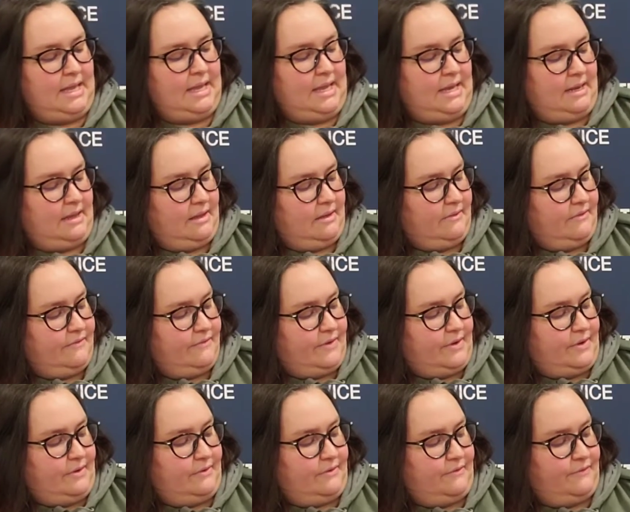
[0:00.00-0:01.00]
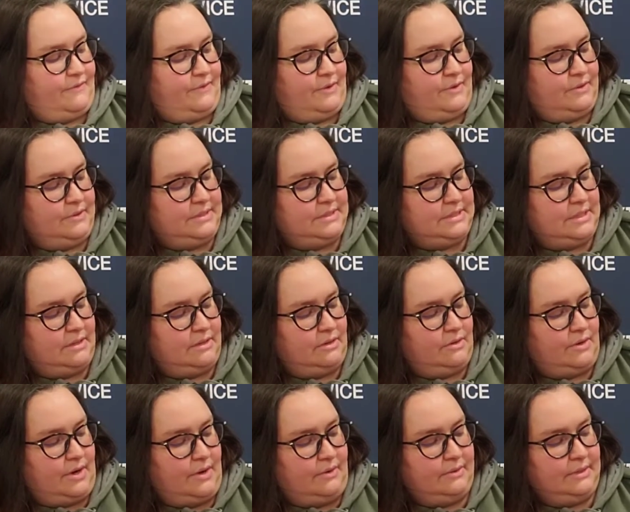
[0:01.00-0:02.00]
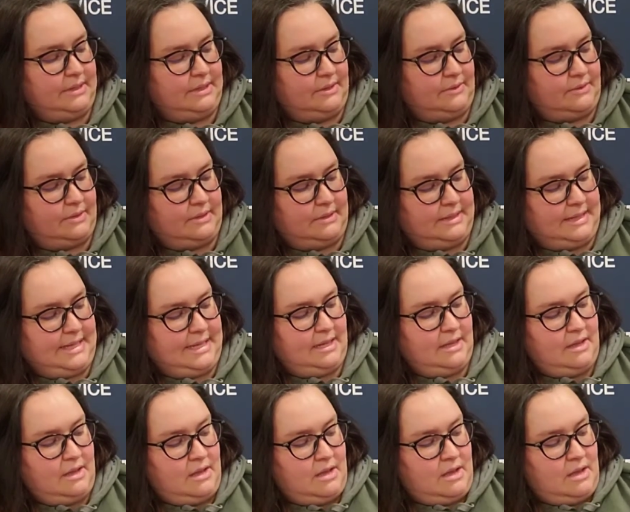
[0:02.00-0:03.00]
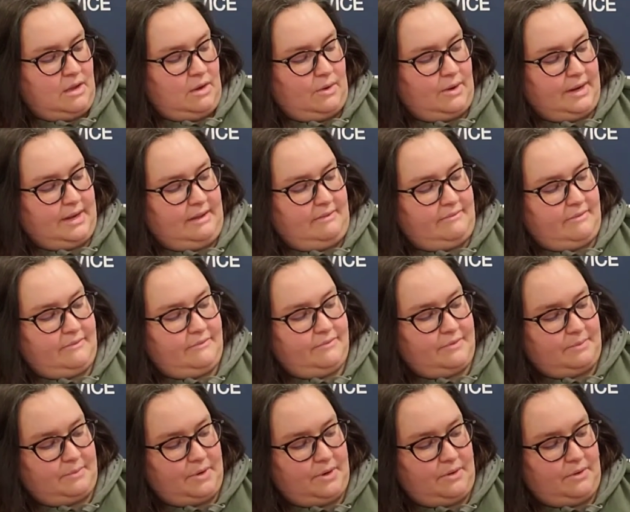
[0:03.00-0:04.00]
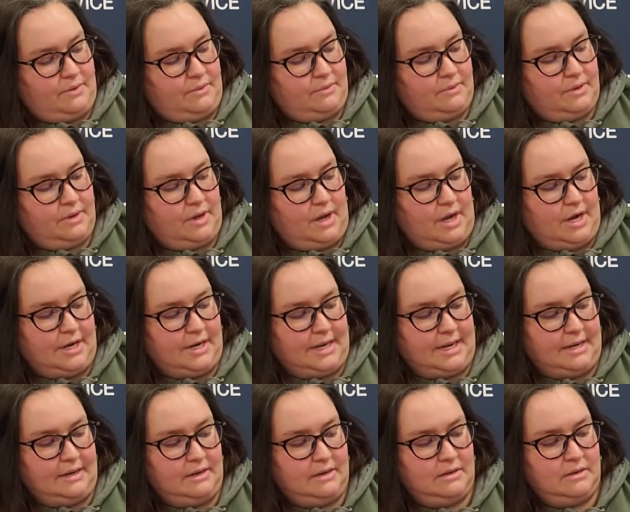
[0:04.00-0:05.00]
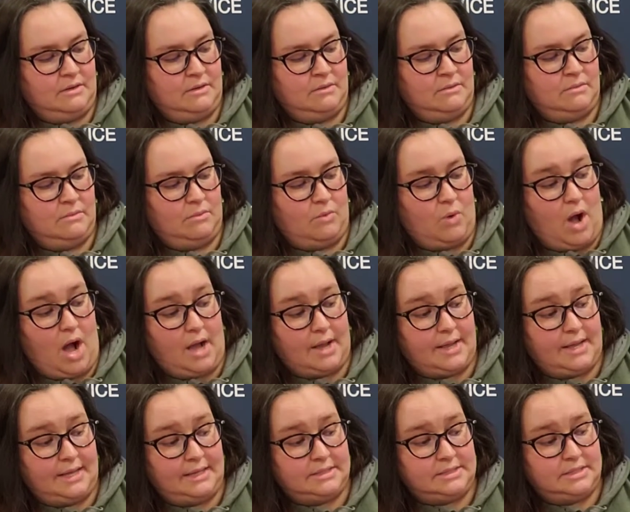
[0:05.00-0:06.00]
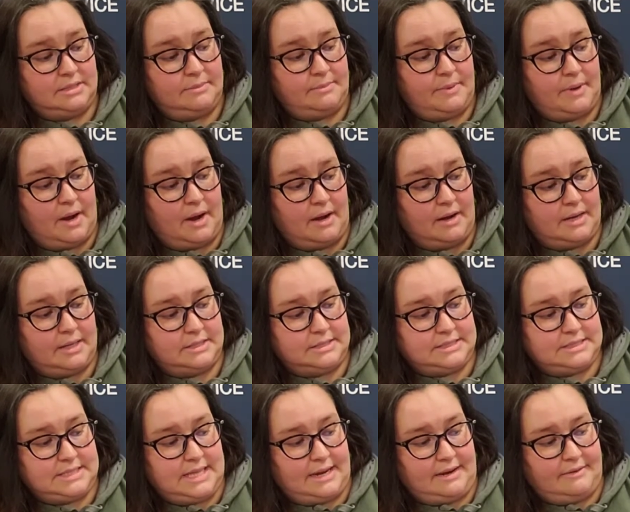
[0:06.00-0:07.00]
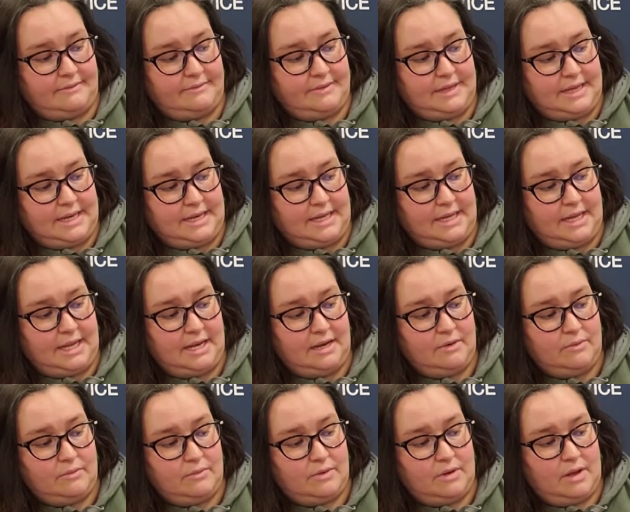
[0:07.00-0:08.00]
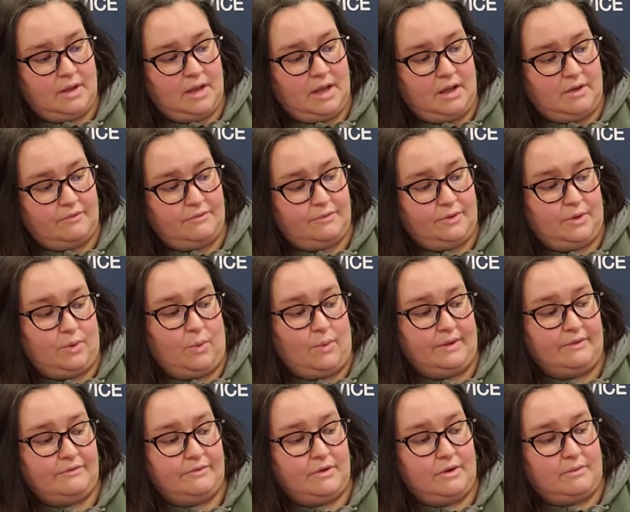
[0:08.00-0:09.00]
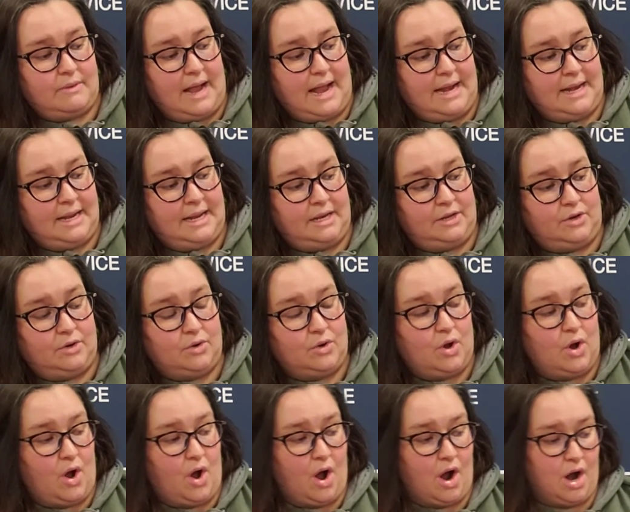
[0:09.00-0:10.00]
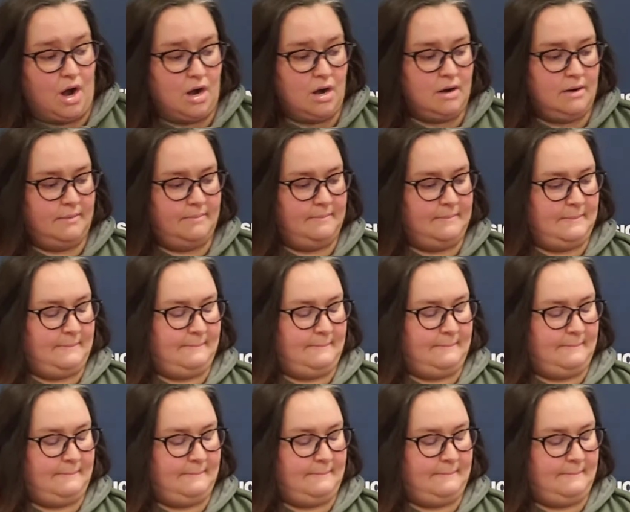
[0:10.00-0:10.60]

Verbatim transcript: Eating foods grown locally or even from your own garden, walking to the park instead of getting in a, uh, going for a ride in your car,